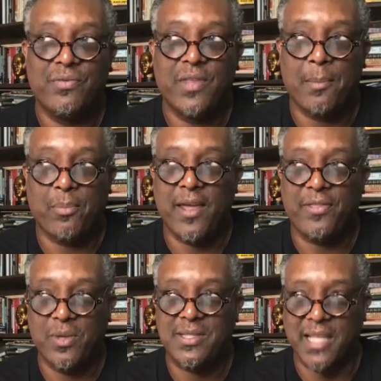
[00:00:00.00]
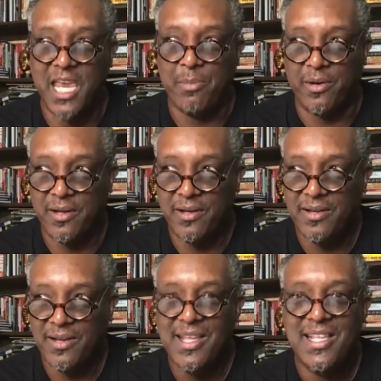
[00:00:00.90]
Their breath was labored.
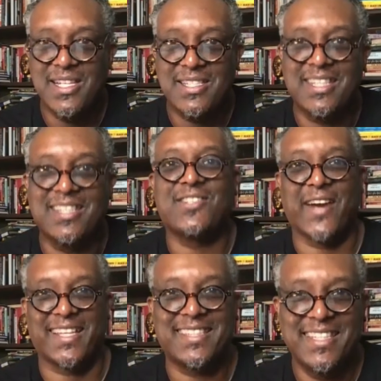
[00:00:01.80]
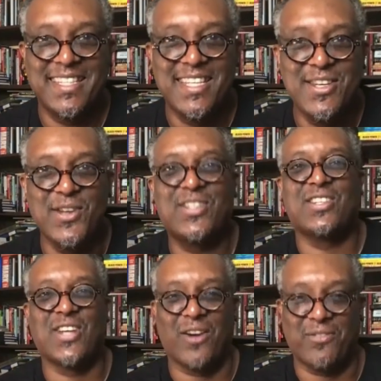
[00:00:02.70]
Distress, is the
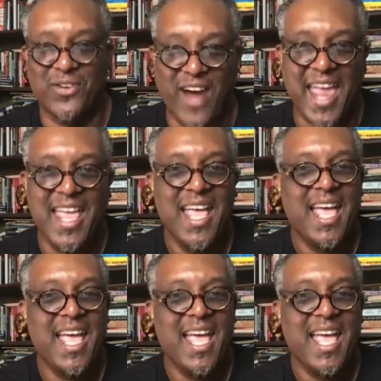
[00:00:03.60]
trouble, right?